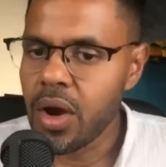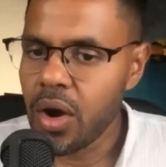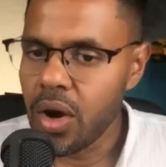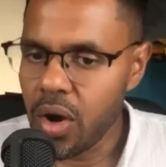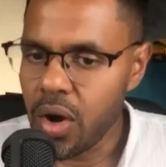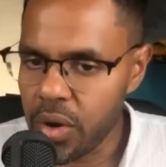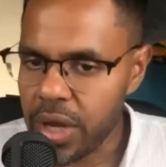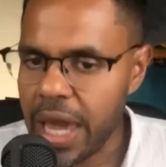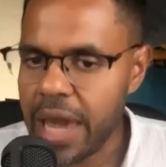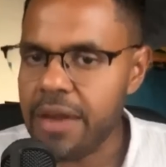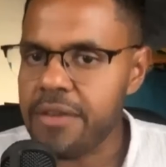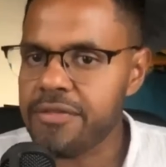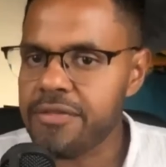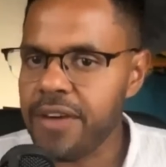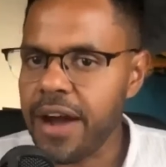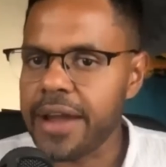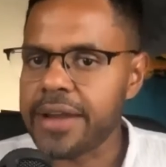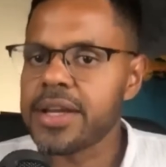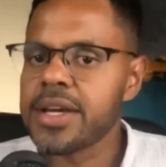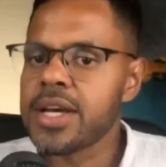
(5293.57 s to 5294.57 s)
Okay,
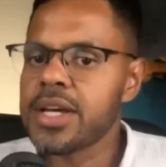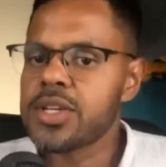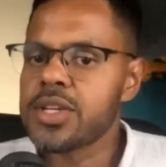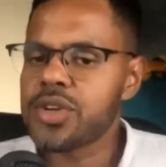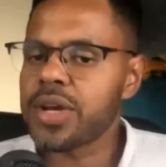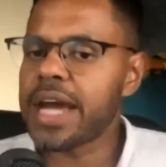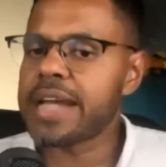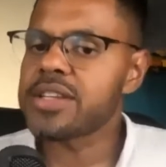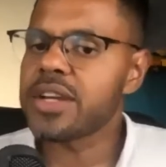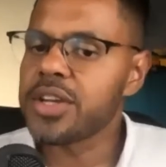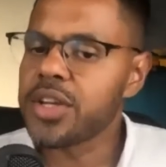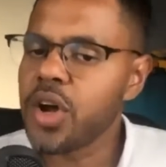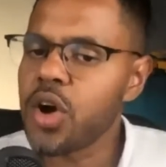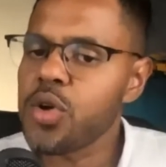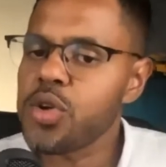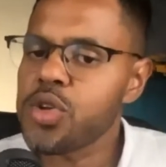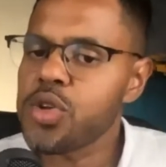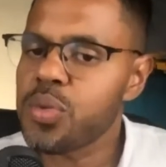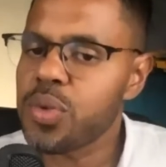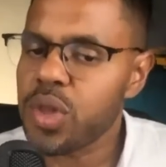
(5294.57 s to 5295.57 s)
fine. So guys,
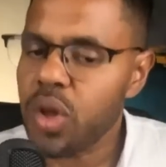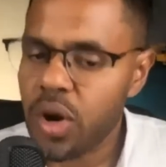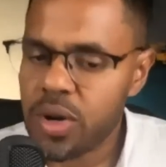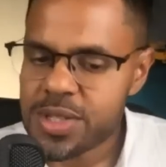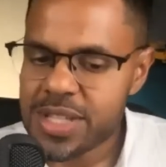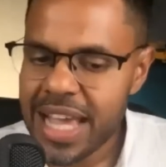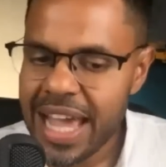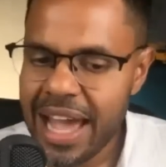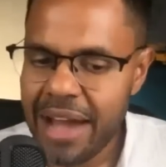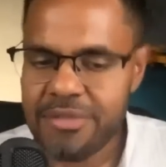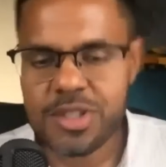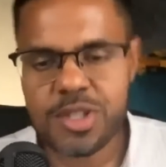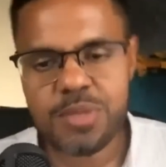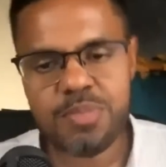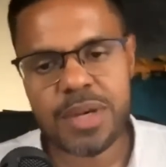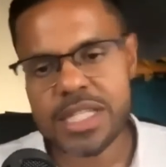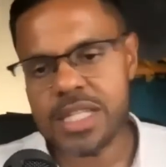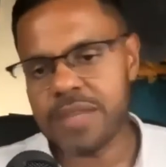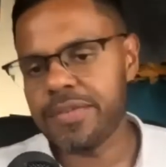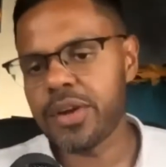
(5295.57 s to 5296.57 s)
you will also have
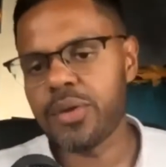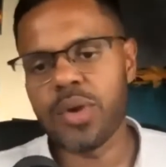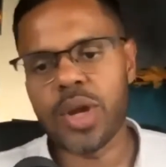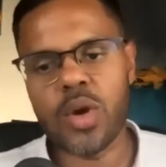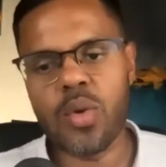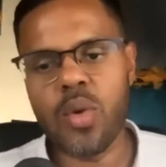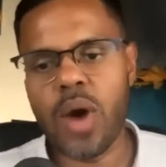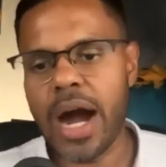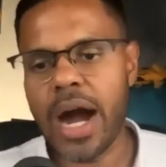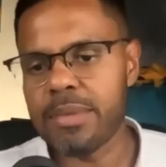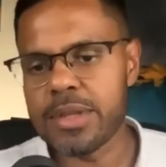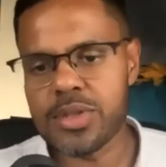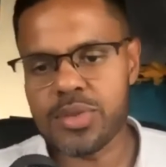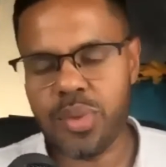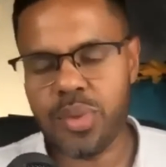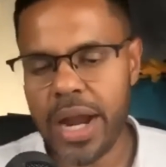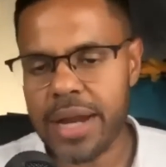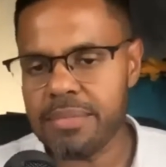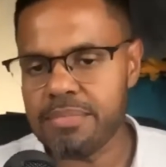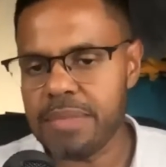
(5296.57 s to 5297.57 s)
specific requirements,
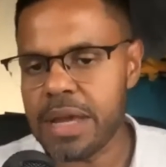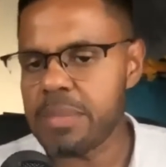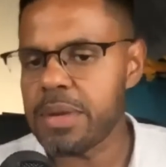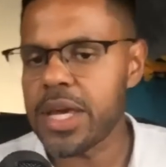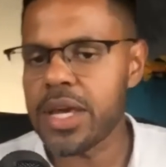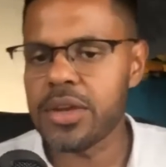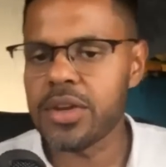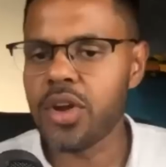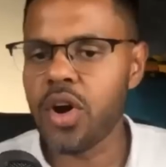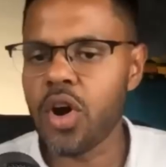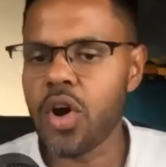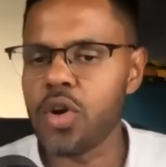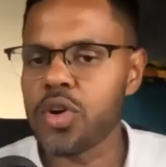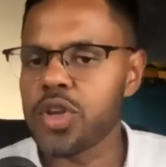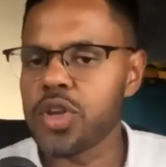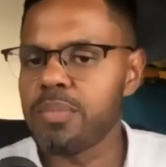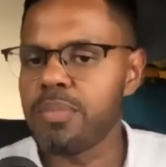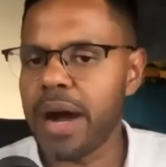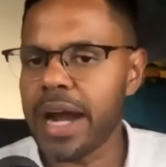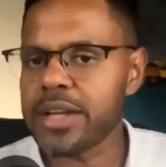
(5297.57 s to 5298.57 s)
right? Maybe,
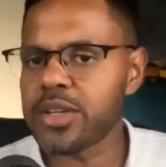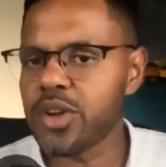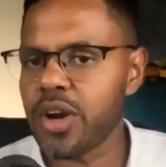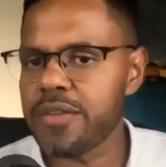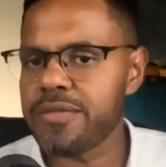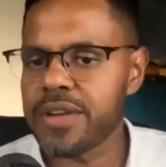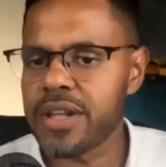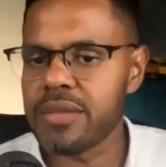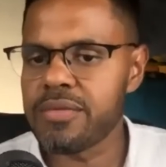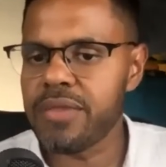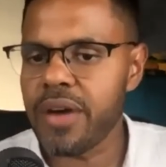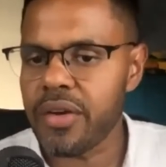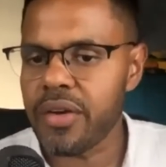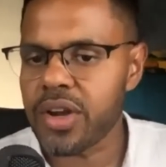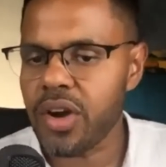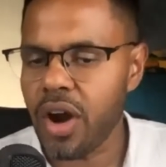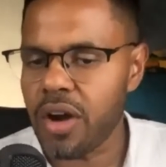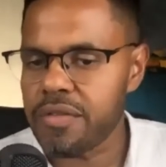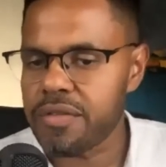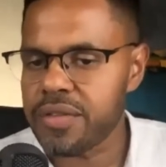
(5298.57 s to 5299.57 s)
you might not feel very
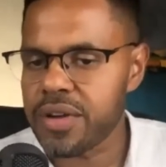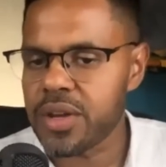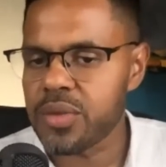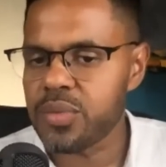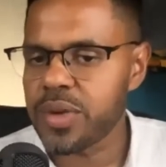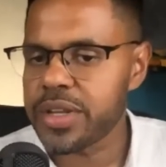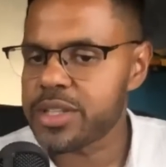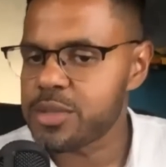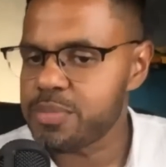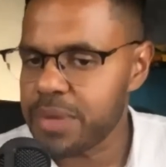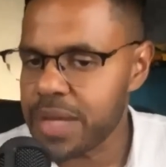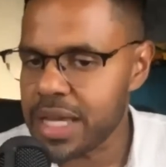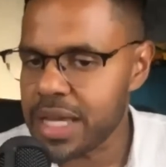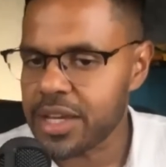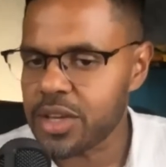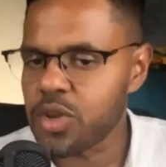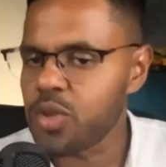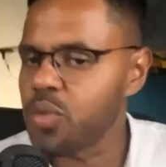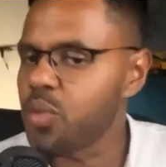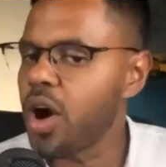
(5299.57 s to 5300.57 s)
confident with
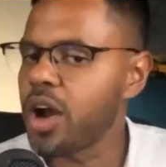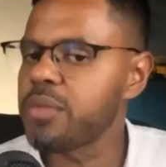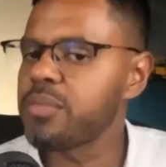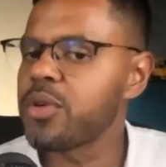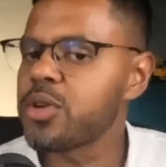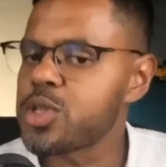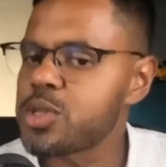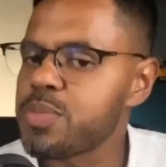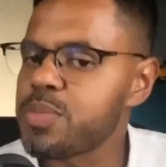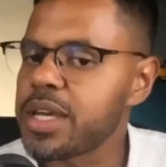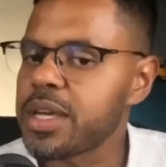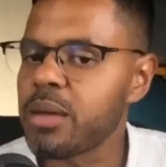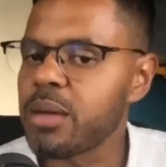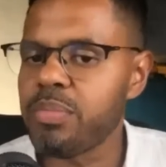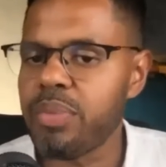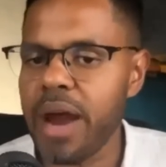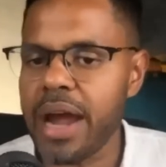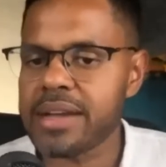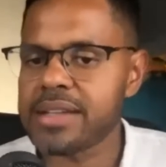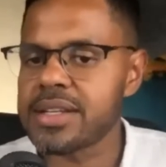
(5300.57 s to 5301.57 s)
speaking. You want more speaking
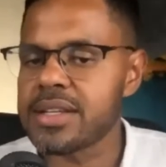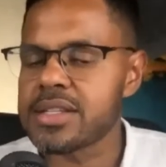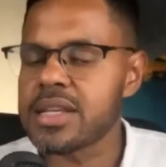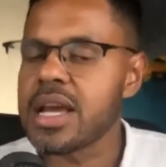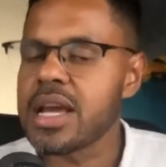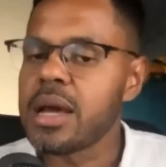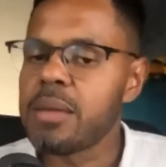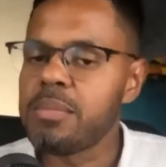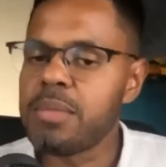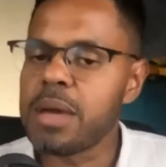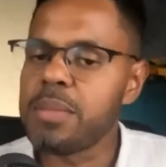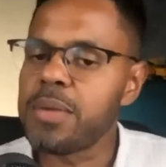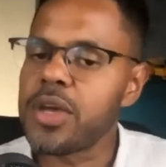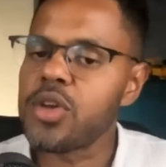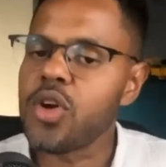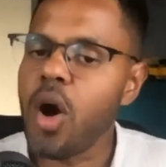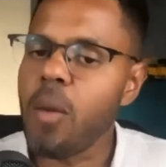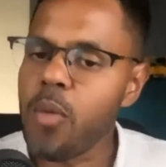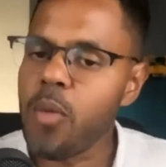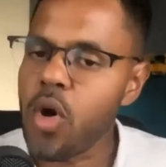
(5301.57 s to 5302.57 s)
practice. Maybe
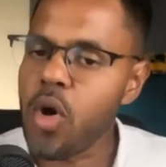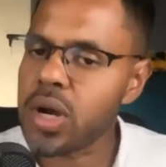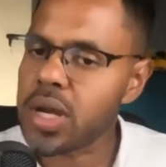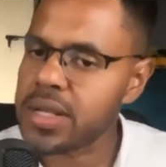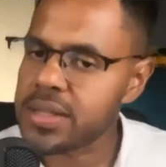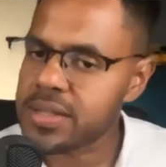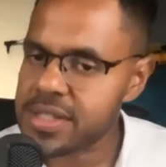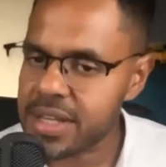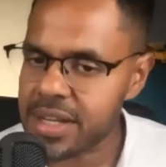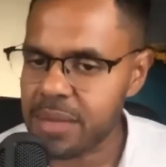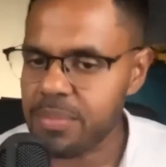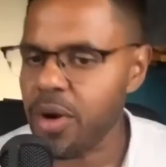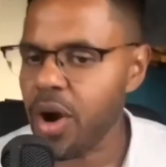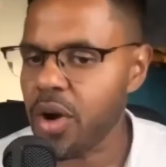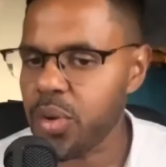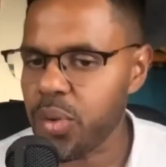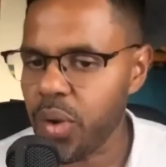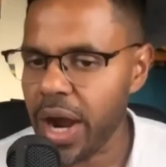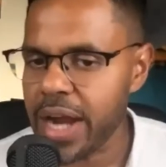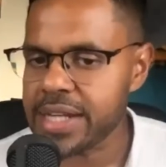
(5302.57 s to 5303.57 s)
you're more concerned
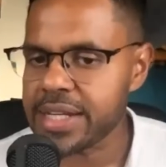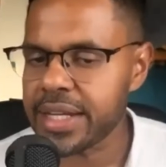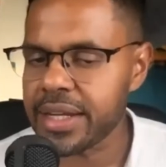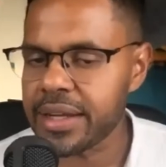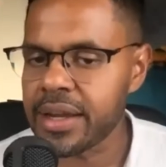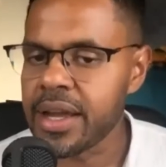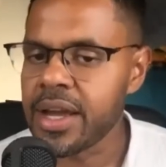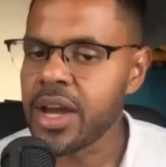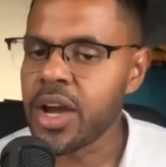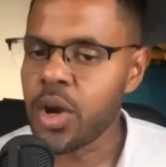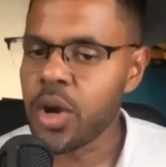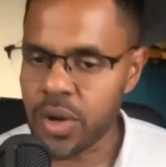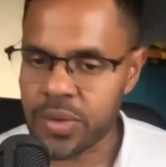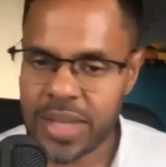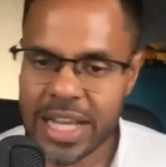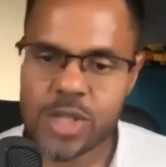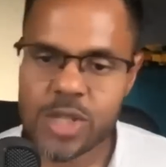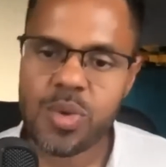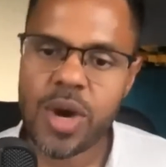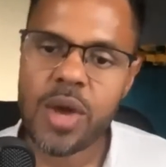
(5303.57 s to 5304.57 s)
about writing. Now,
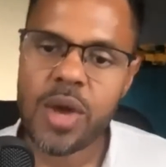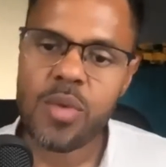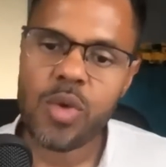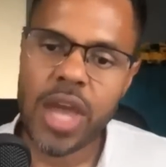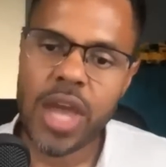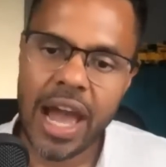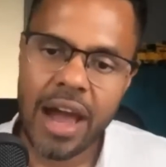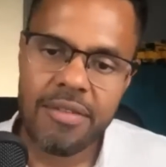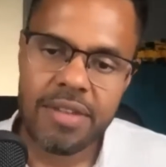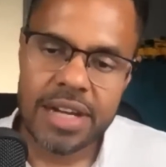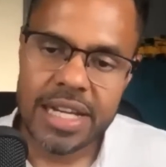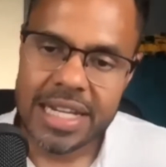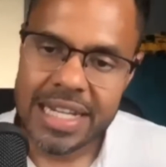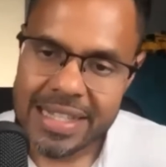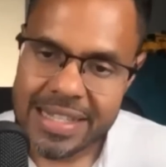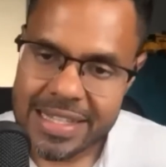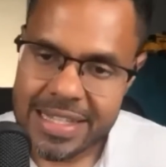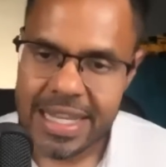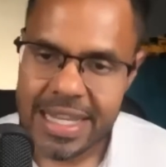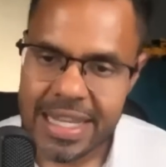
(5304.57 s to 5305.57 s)
that's why we have a
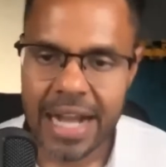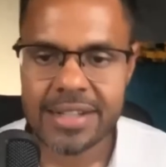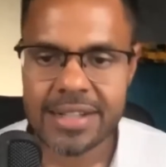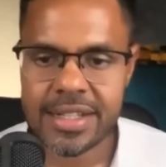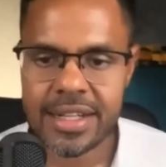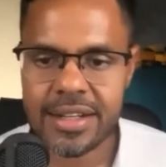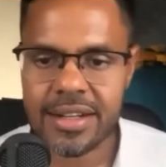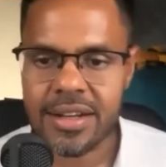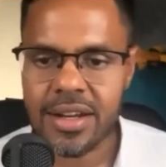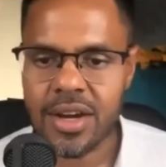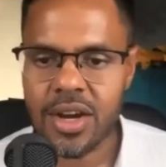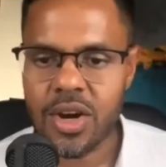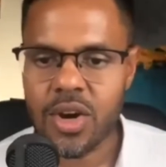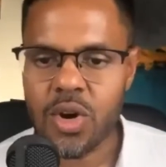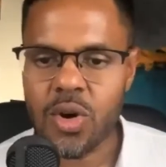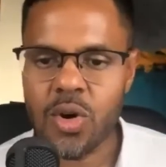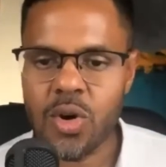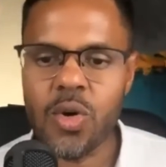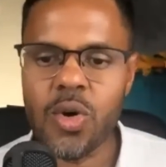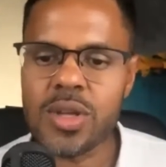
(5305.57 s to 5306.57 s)
consultant
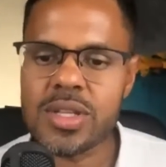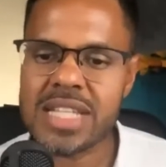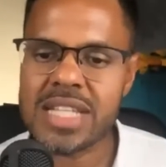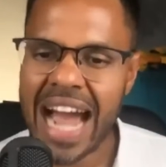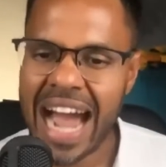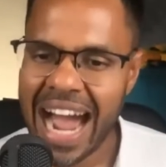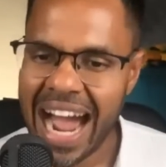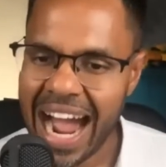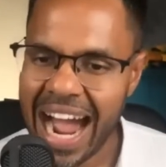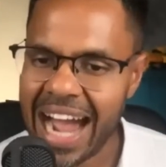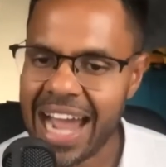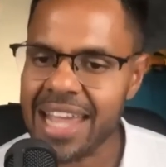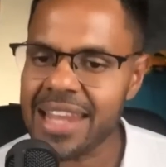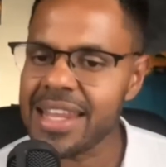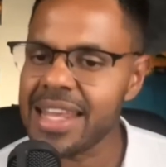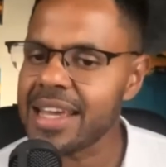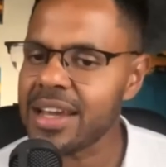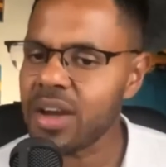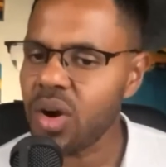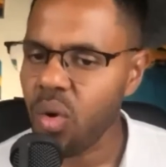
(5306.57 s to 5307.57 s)
who is
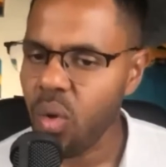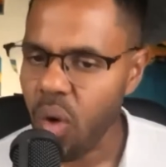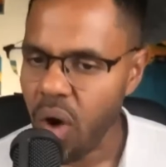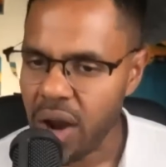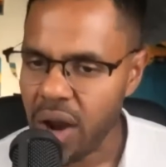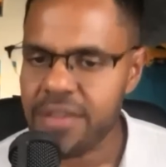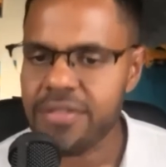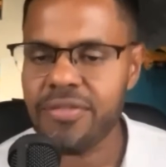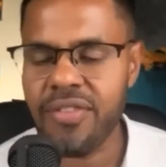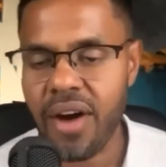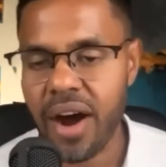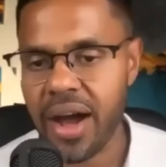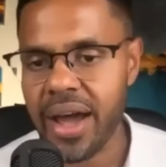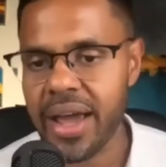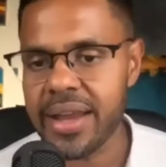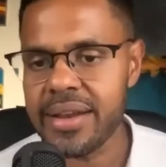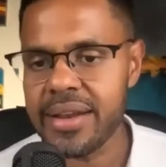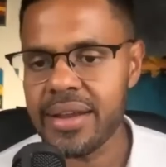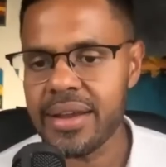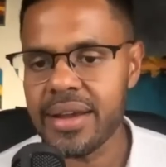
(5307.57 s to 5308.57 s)
highly
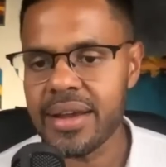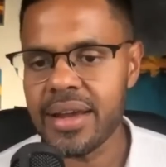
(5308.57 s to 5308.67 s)
qualified